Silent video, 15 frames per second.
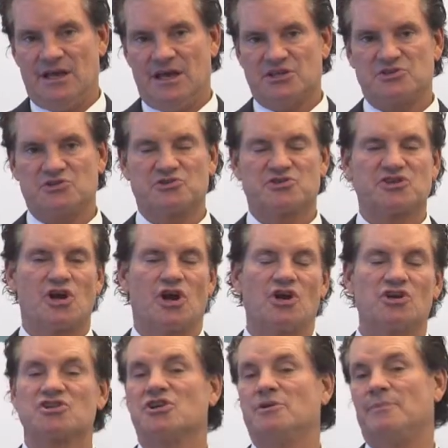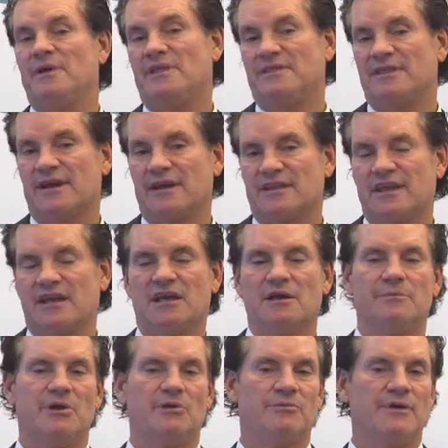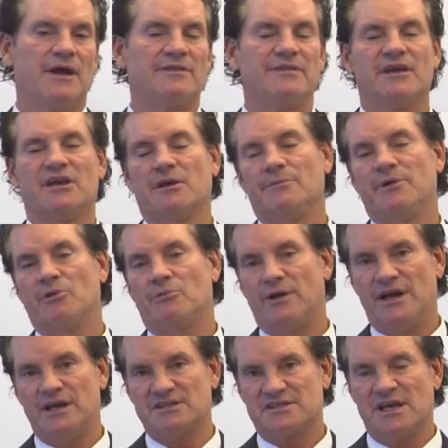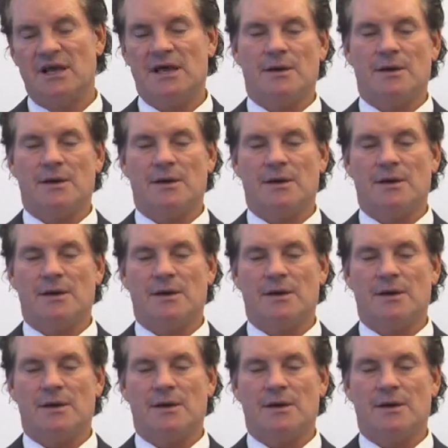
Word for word: And so scars could be thick, they could be red, they could be raised,